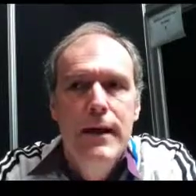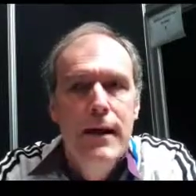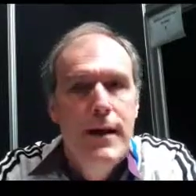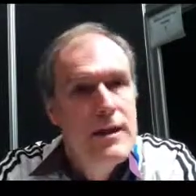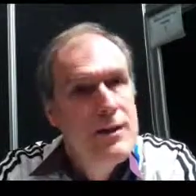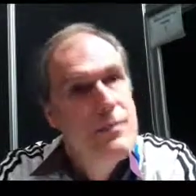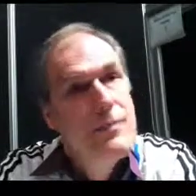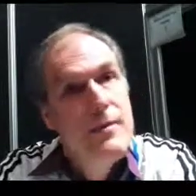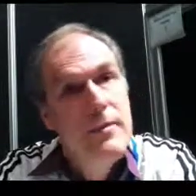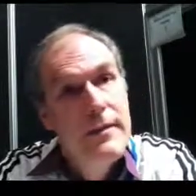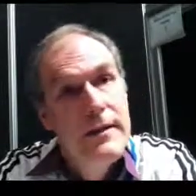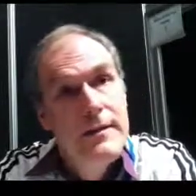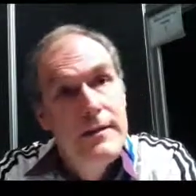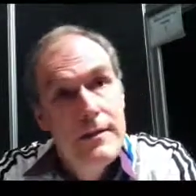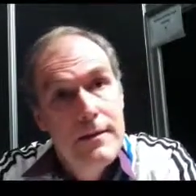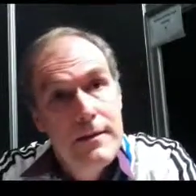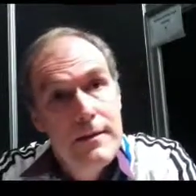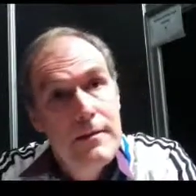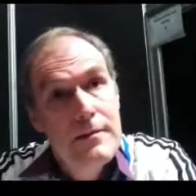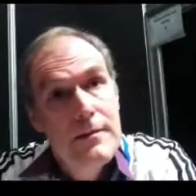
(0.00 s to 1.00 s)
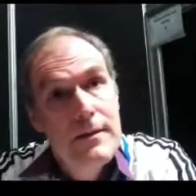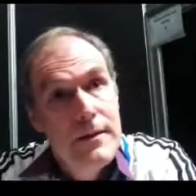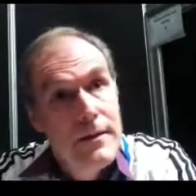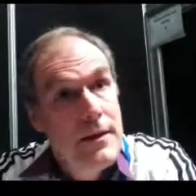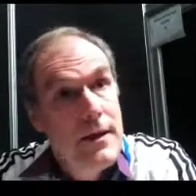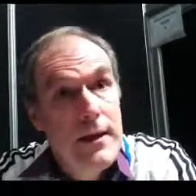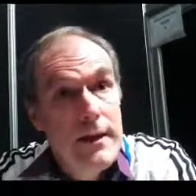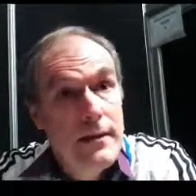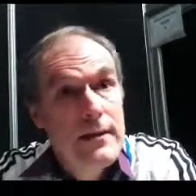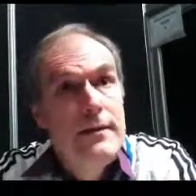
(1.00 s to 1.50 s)
hospital-based system. It's
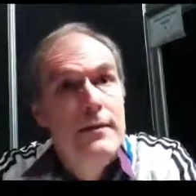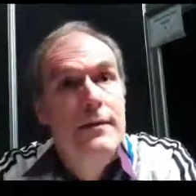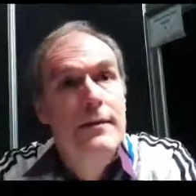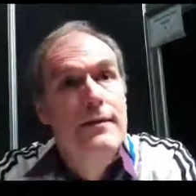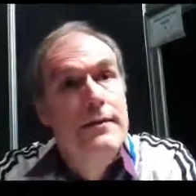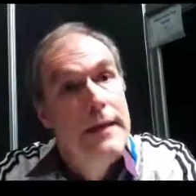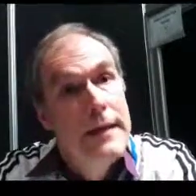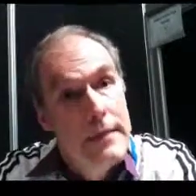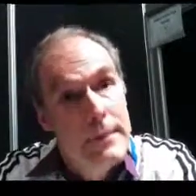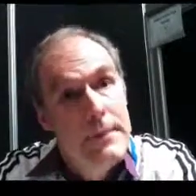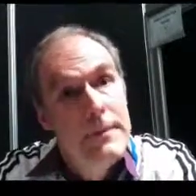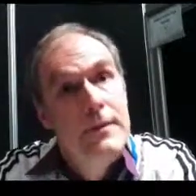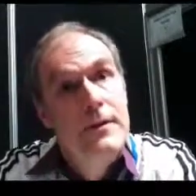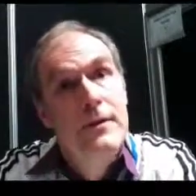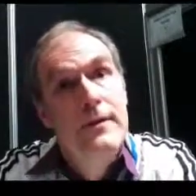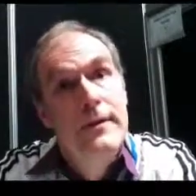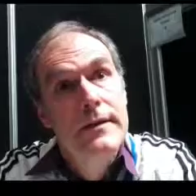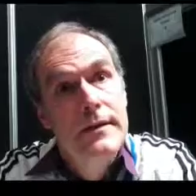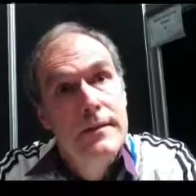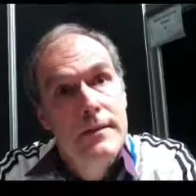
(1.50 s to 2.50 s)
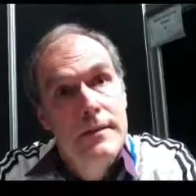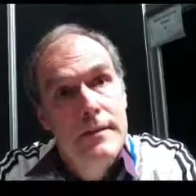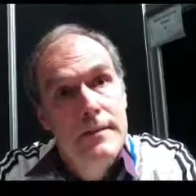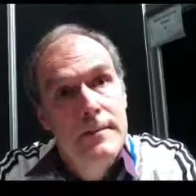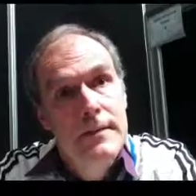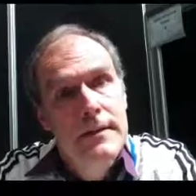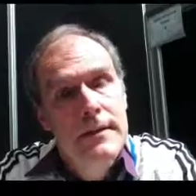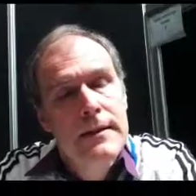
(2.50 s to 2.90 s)
not. It's an ambulatory system.